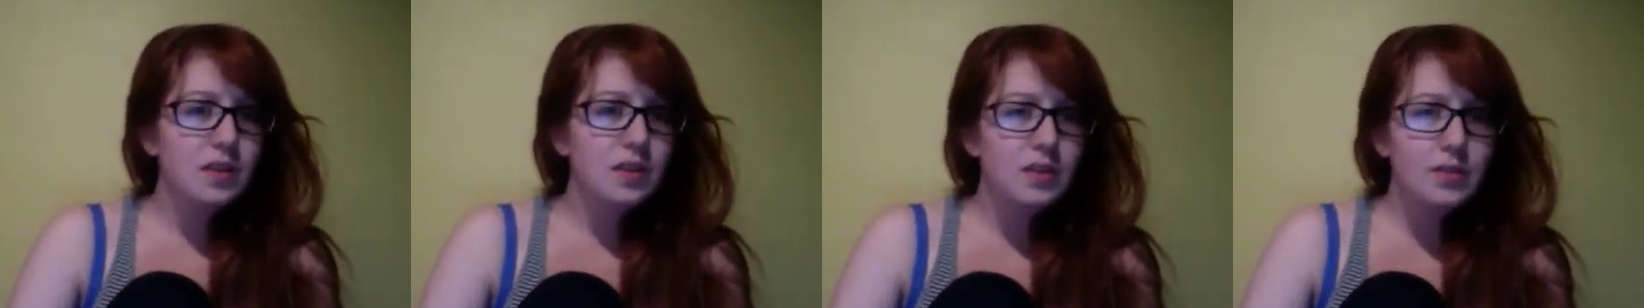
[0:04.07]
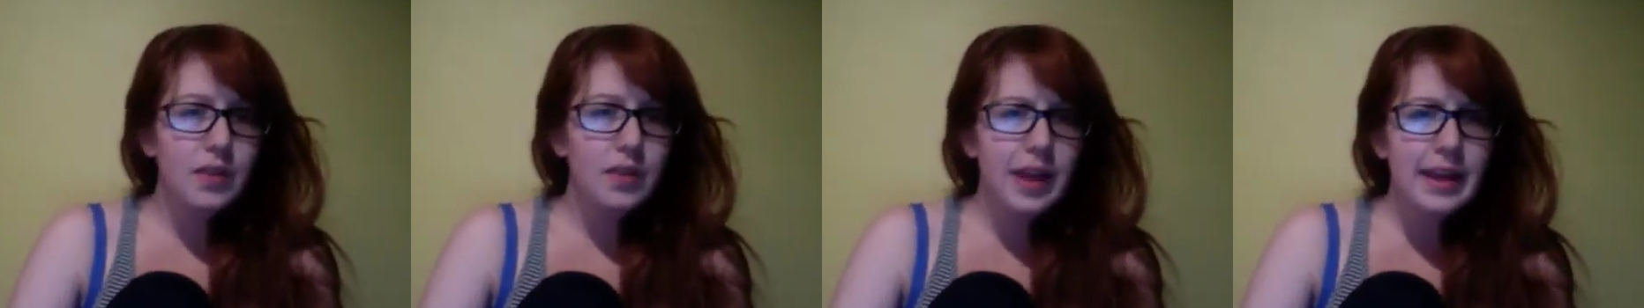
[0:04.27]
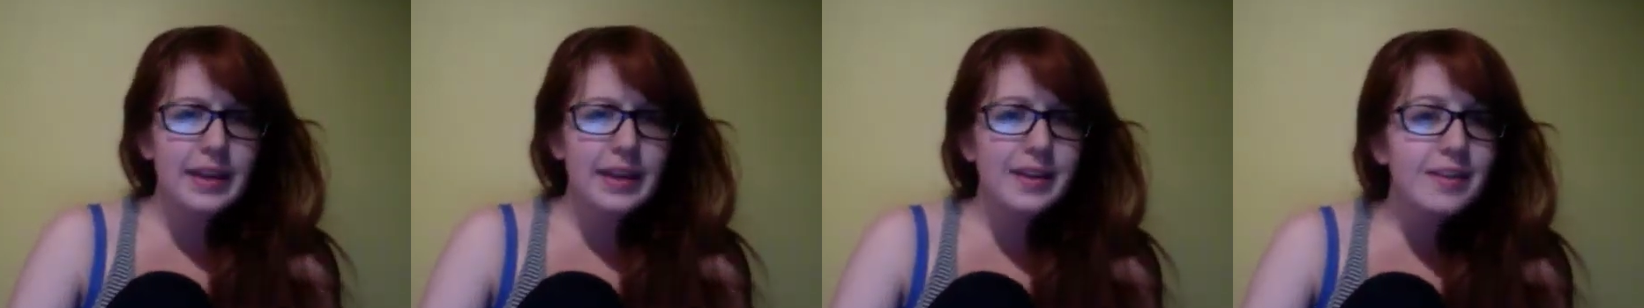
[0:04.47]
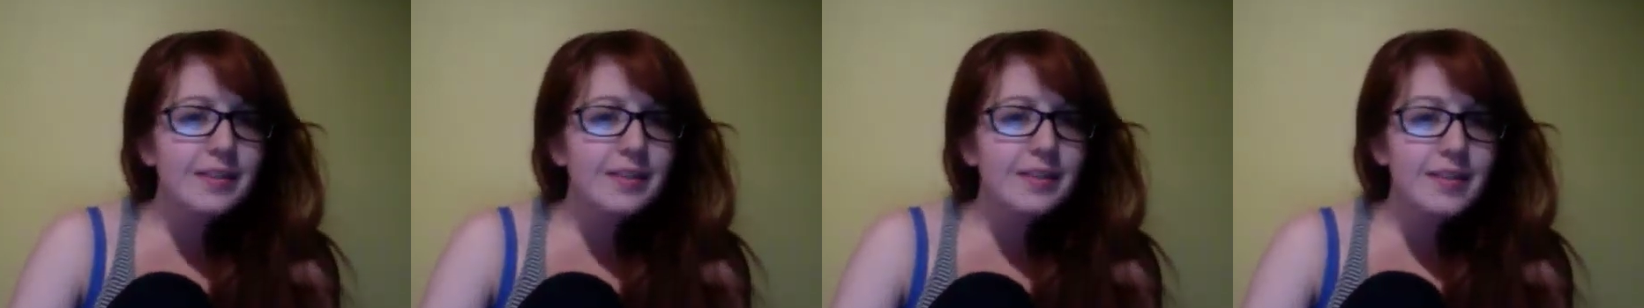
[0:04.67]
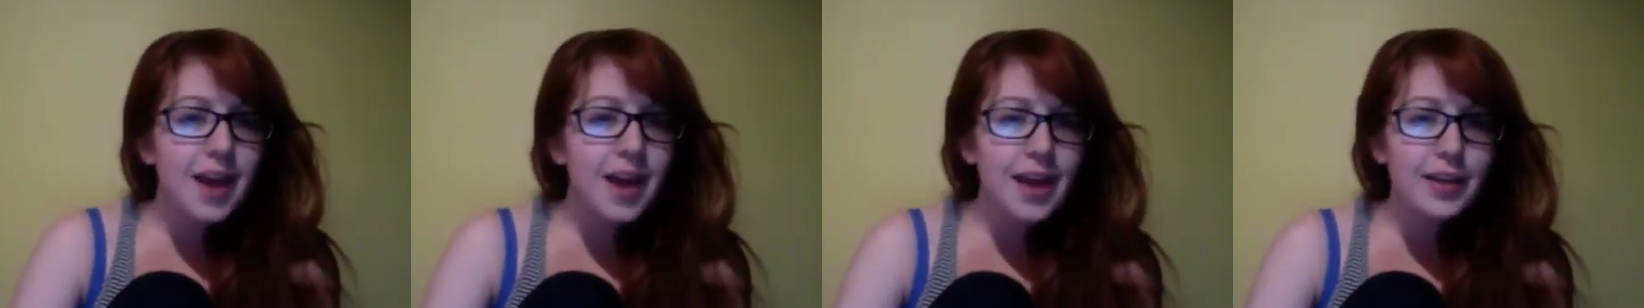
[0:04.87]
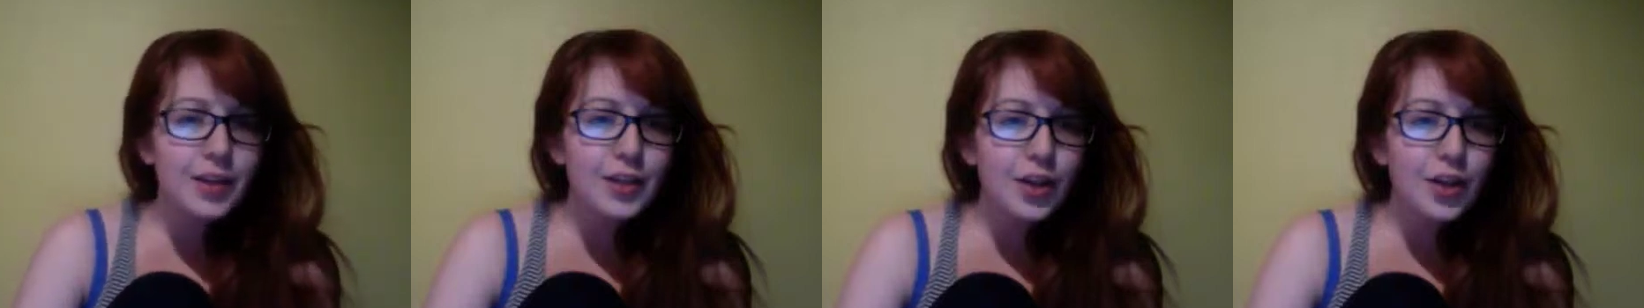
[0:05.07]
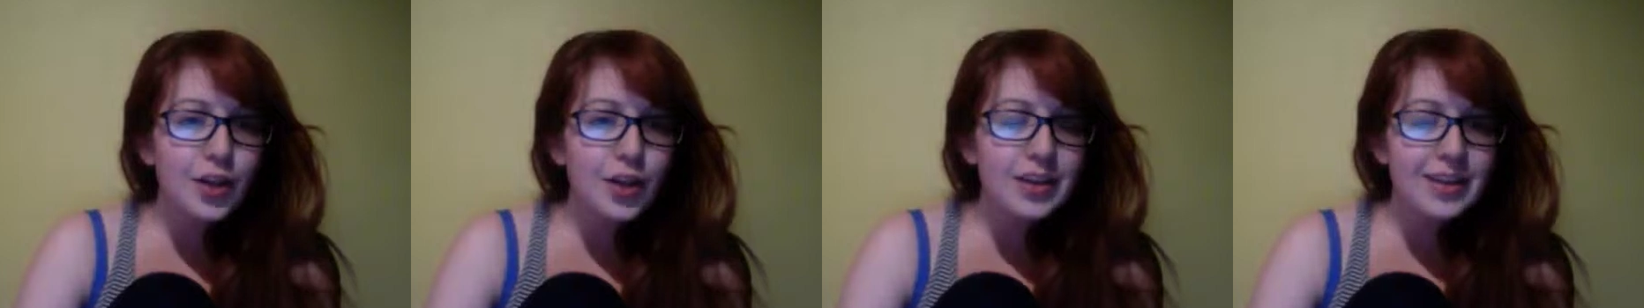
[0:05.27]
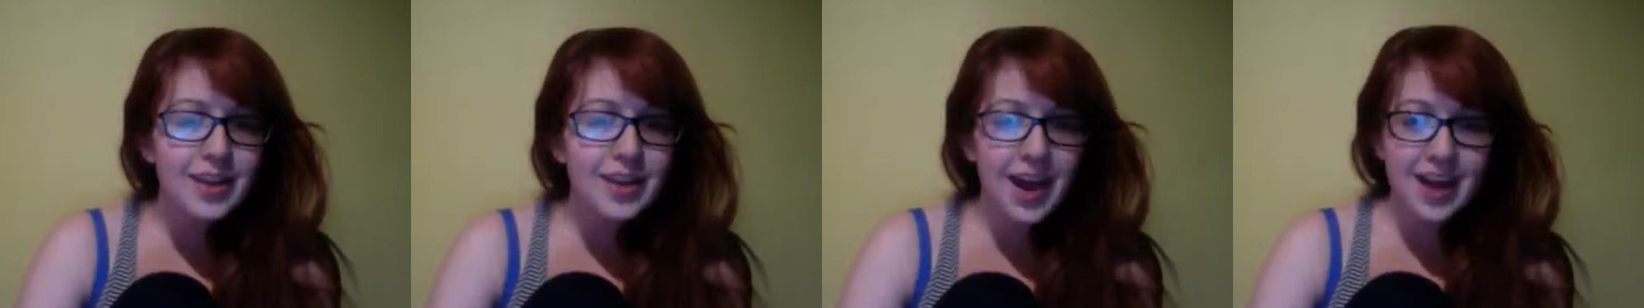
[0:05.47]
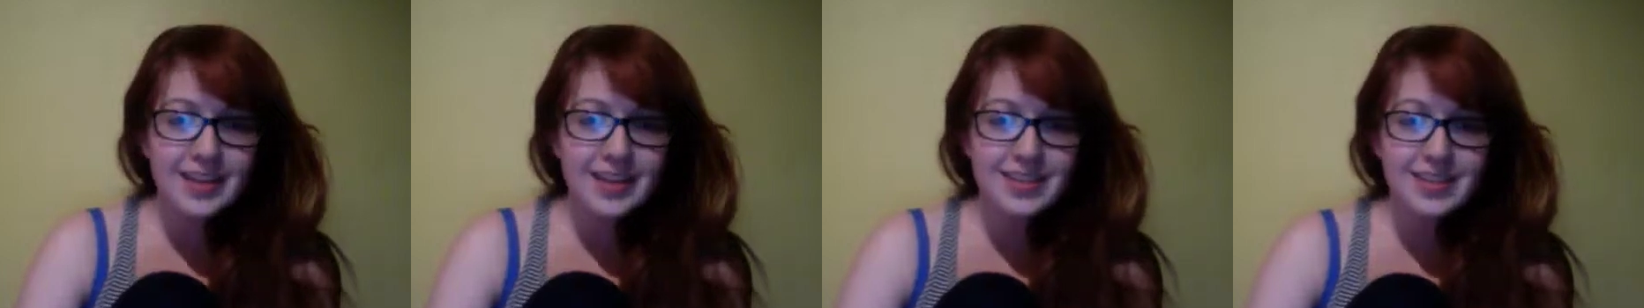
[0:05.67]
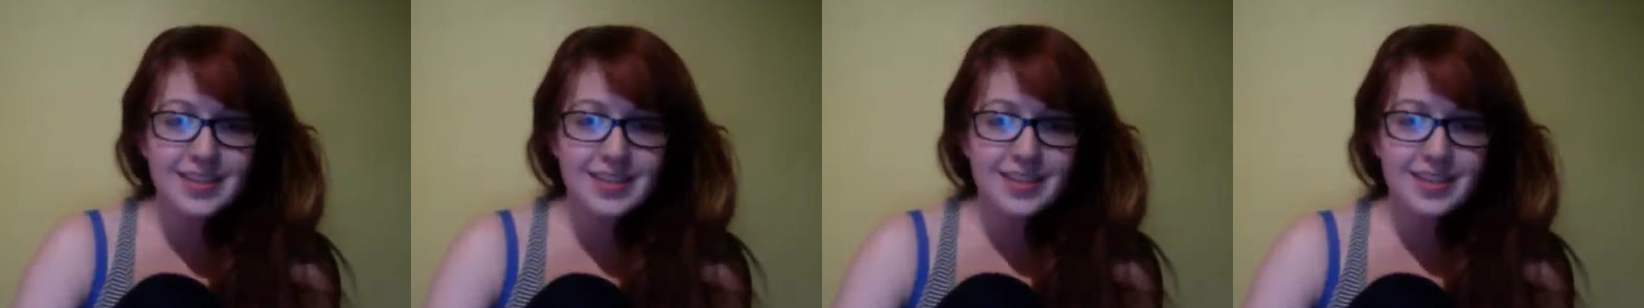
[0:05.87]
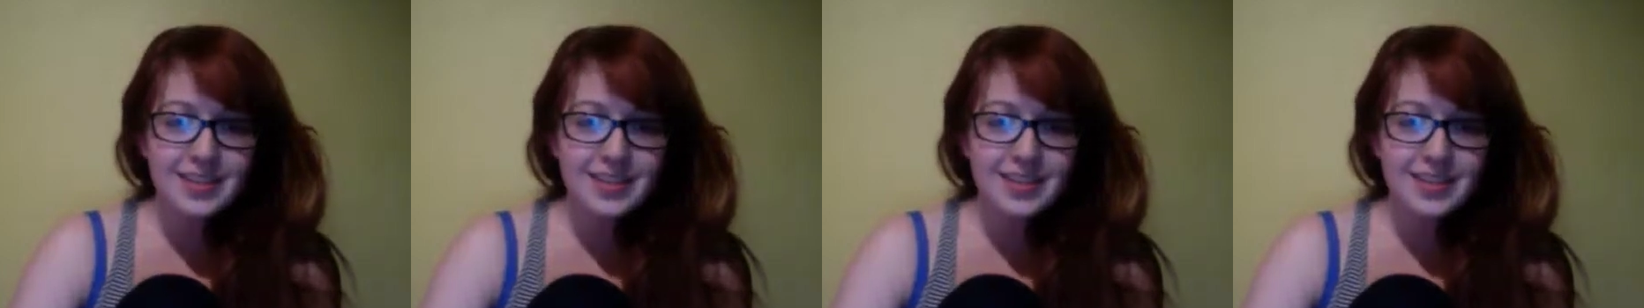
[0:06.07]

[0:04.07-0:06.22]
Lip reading: like 9 o'clock at night